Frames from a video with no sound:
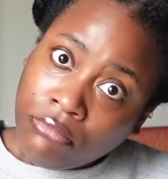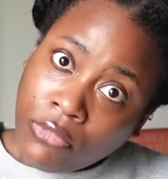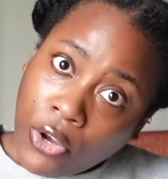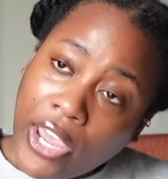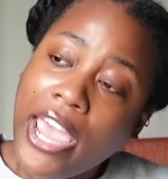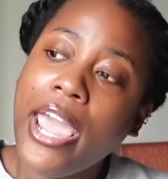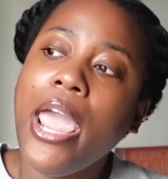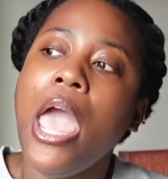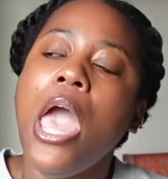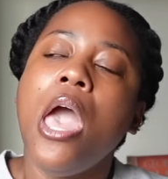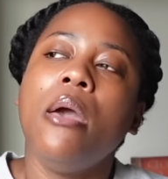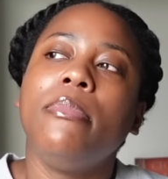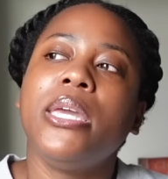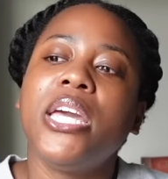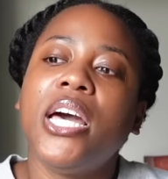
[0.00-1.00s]
Okay?
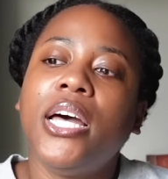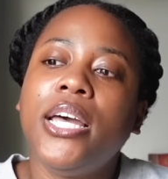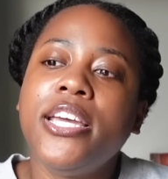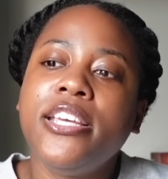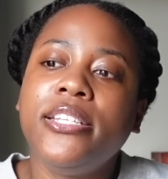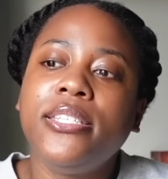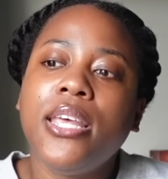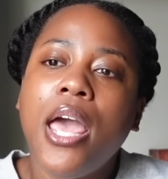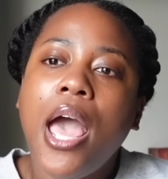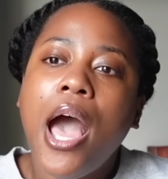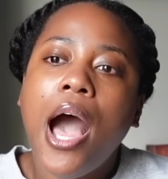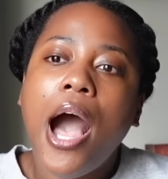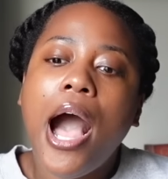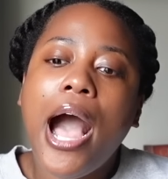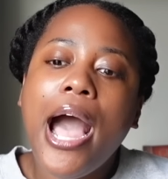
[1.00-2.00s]
Because
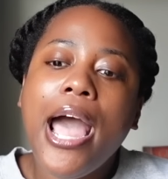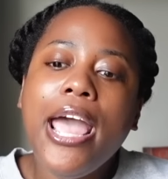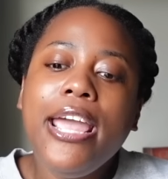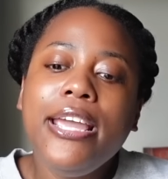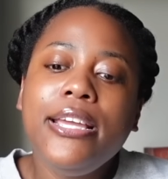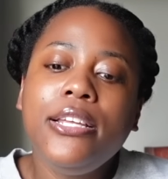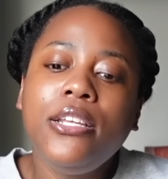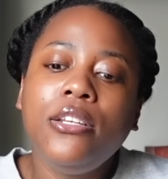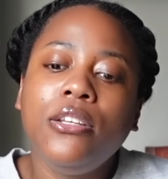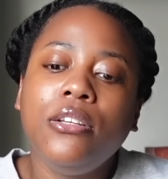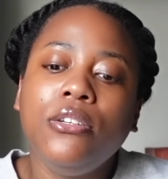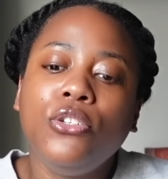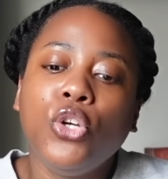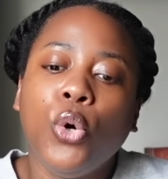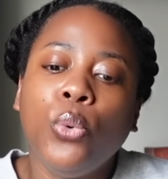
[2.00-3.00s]
I
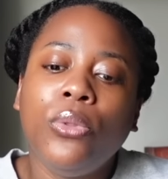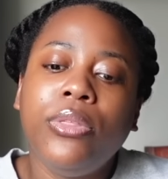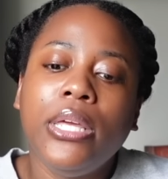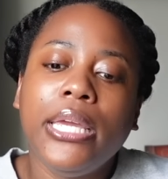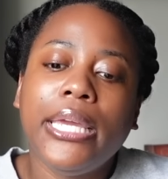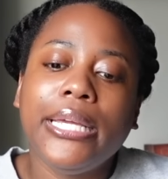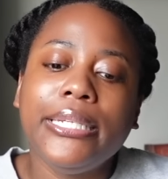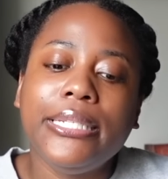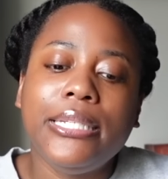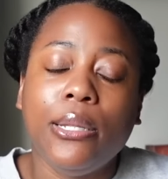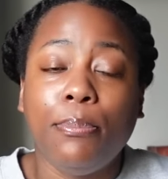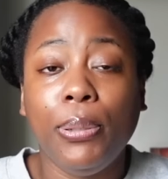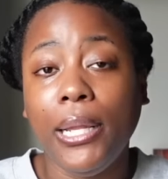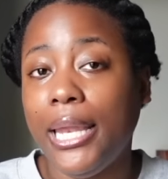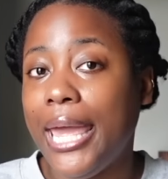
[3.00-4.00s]
don't think it's the
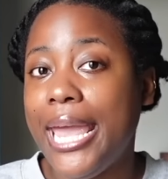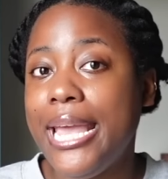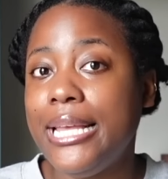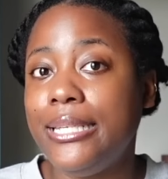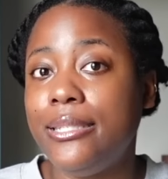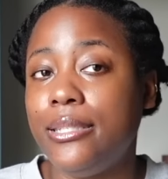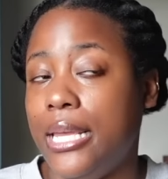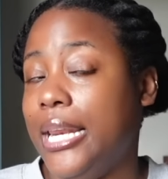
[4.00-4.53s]
place,